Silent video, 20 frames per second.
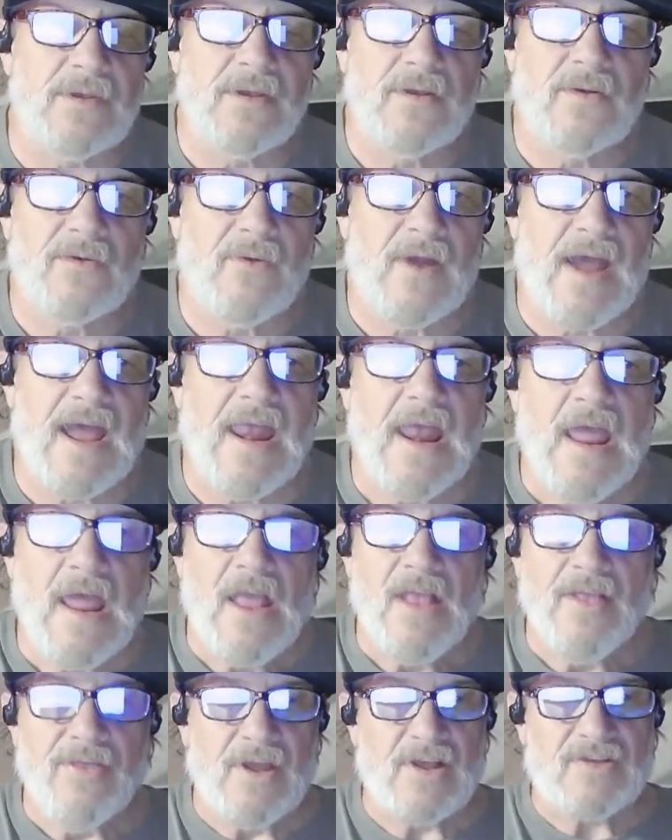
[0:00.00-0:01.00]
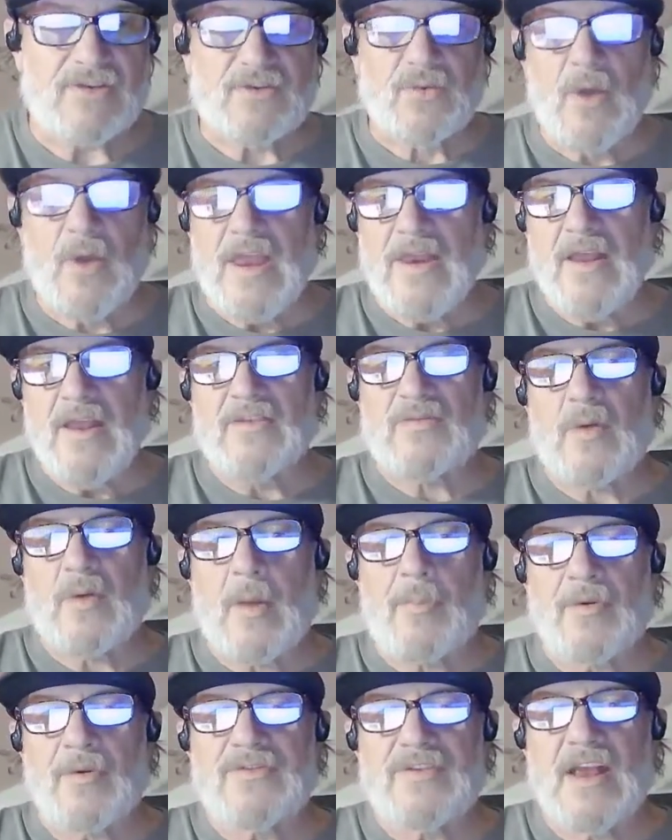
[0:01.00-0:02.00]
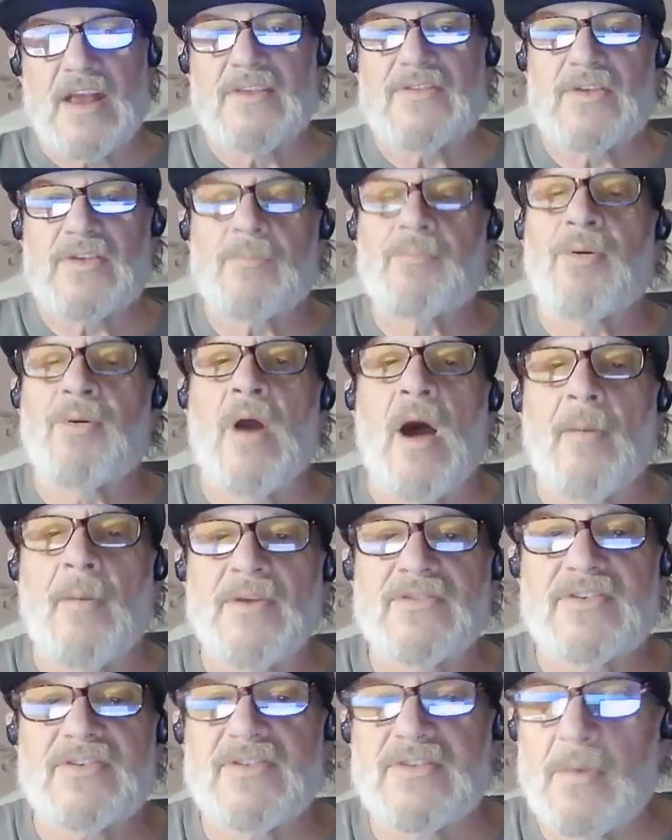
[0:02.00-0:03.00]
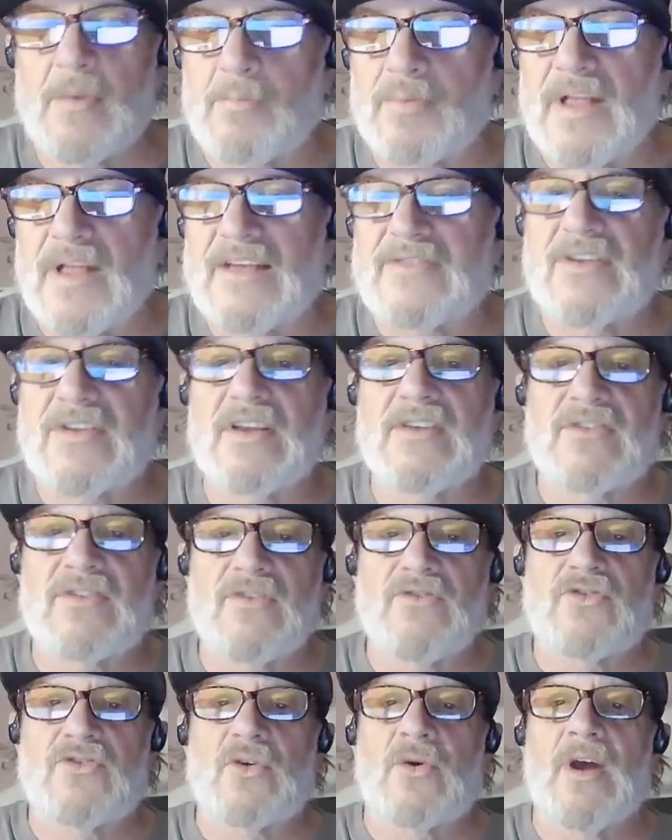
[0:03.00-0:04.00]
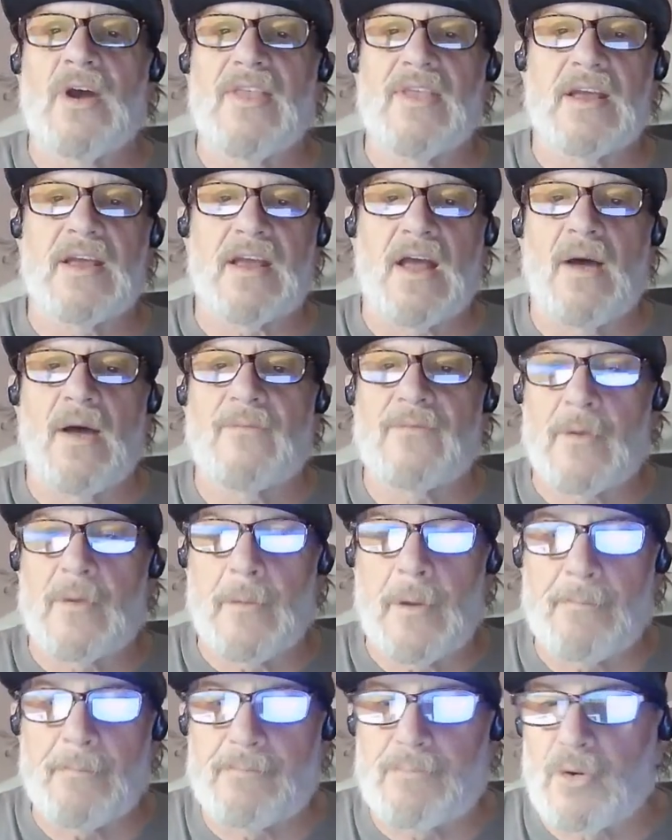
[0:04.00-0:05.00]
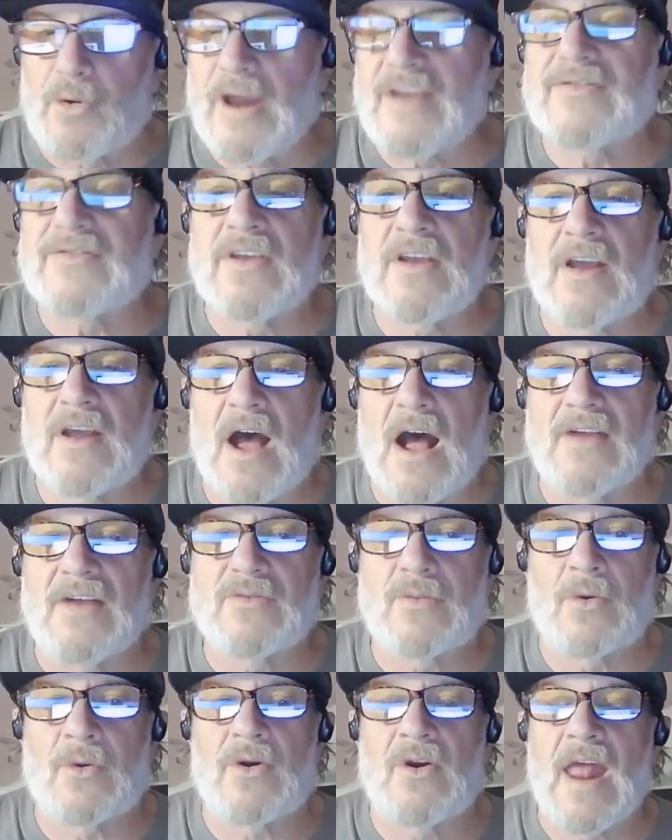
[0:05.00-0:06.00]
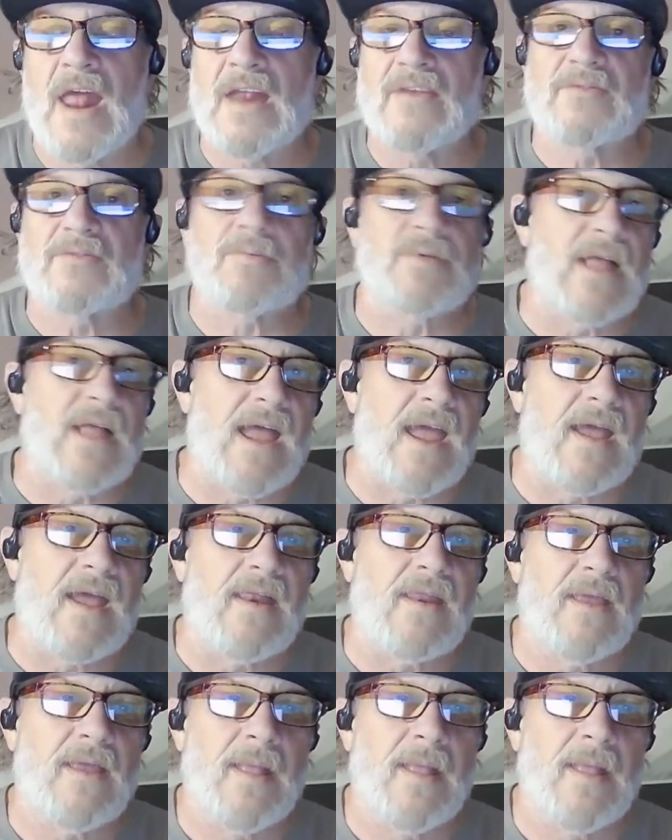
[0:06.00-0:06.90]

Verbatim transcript: right? The sweetness represents the promises and blessings and joy that come from embracing God's word and his plan.